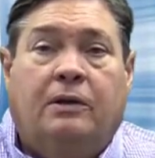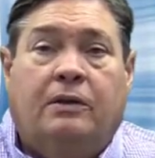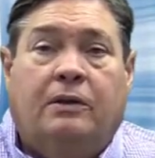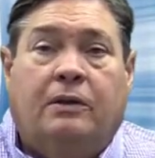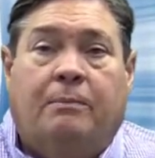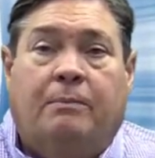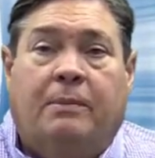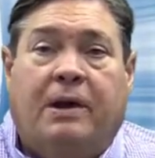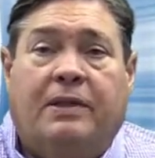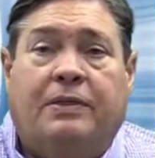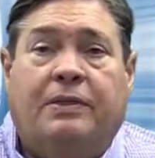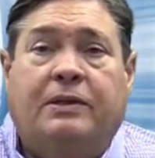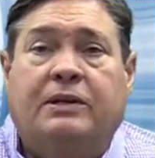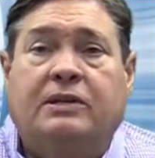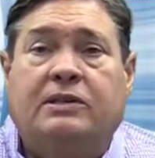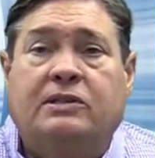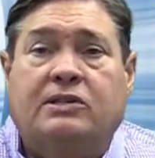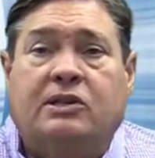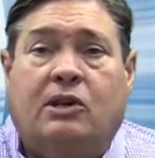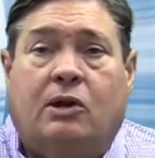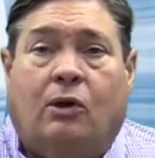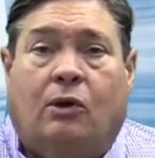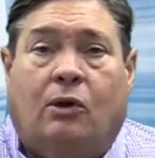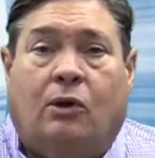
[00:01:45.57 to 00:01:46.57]
The method
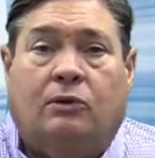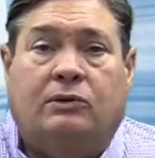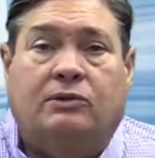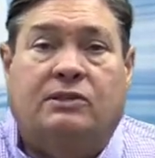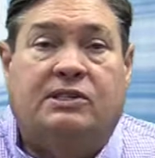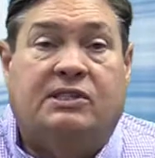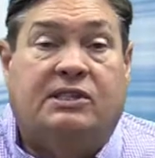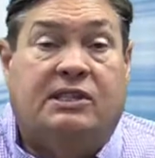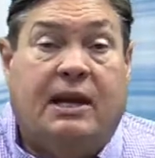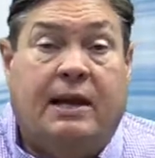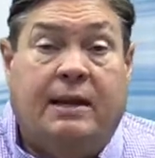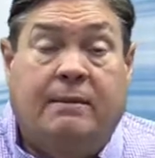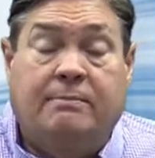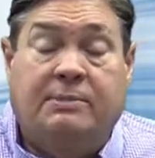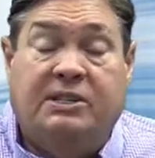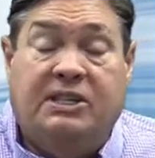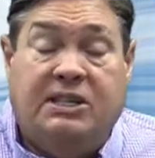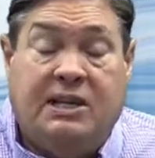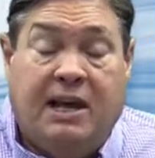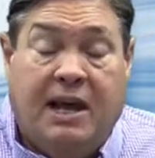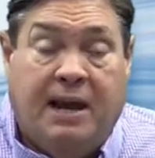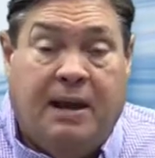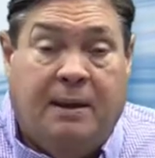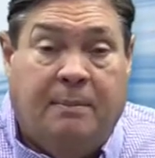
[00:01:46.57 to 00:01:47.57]
is called
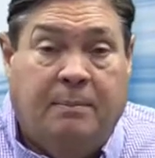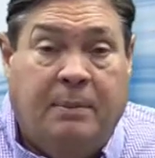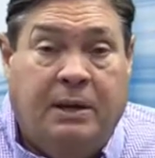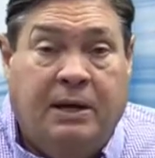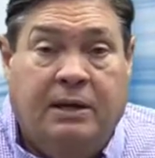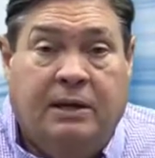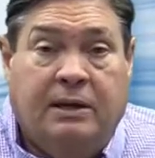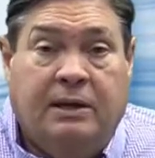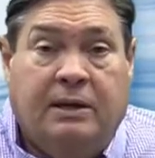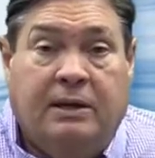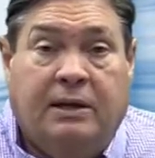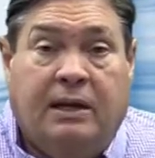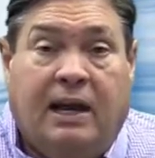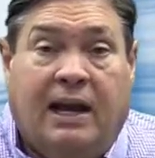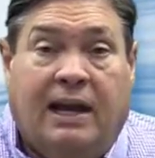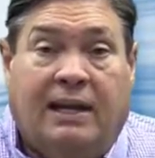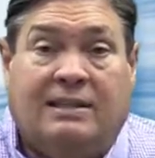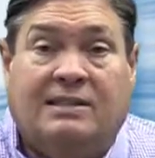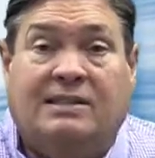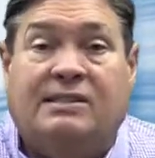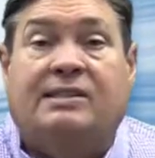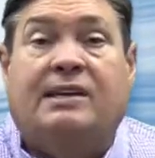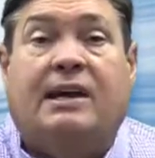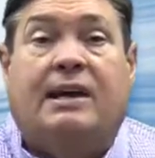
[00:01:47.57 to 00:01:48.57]
same-same
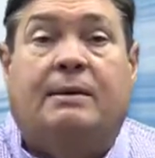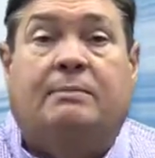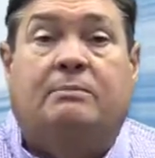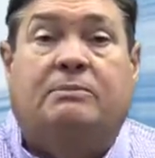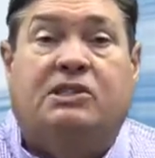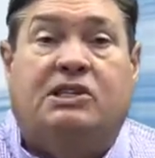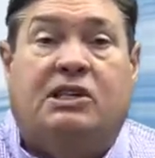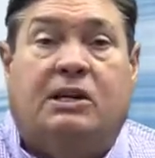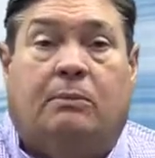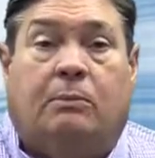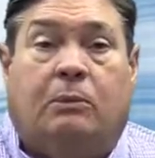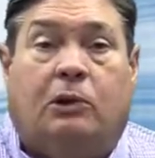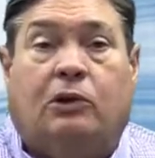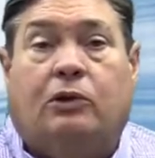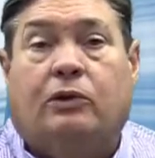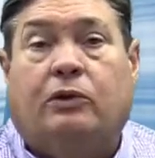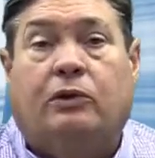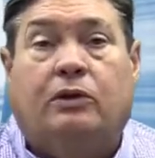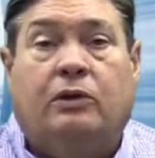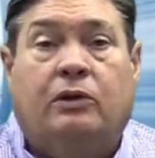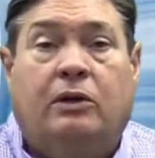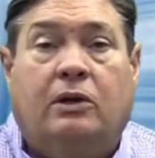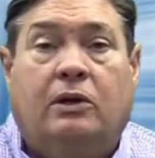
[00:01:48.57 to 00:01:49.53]
and same-similar.